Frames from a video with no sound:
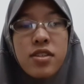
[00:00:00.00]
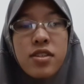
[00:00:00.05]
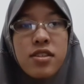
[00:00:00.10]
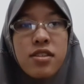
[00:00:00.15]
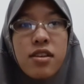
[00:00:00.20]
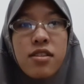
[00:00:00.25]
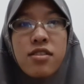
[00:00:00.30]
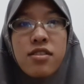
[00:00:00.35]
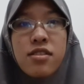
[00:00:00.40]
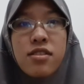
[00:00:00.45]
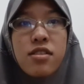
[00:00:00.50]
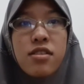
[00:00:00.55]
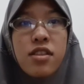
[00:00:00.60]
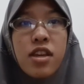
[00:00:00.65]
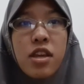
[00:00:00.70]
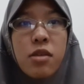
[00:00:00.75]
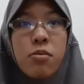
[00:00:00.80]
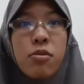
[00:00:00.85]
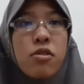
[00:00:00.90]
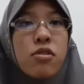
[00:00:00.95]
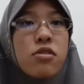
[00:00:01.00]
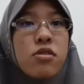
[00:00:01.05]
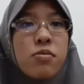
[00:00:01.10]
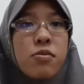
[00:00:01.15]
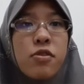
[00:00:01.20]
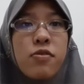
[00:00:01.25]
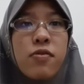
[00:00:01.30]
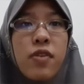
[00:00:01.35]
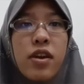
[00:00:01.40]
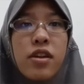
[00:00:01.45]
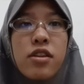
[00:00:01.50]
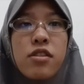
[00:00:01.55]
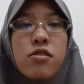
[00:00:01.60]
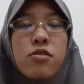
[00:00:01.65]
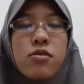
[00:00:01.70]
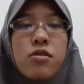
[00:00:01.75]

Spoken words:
sans the tables provided to